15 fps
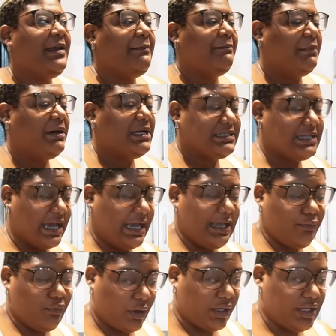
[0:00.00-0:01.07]
But I
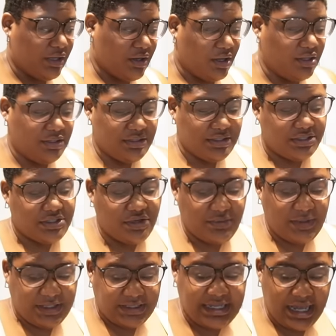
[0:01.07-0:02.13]
am working on
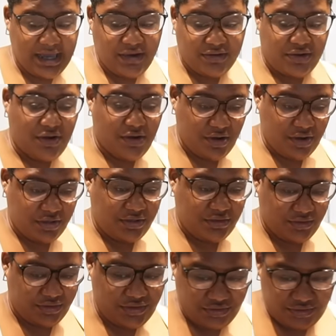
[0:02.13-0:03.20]
slowing down on
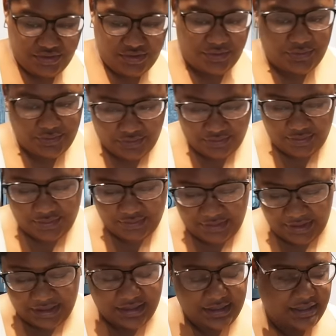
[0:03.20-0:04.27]
YouTube
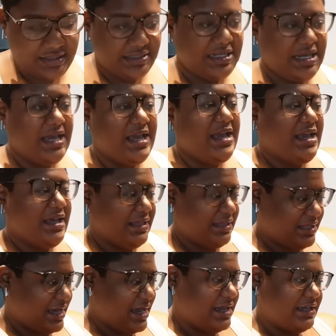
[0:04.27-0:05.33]
because
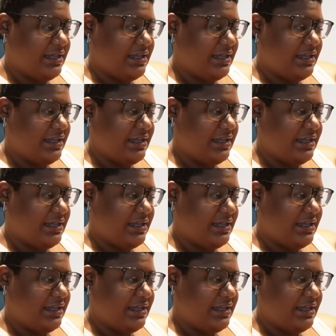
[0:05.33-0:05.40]
I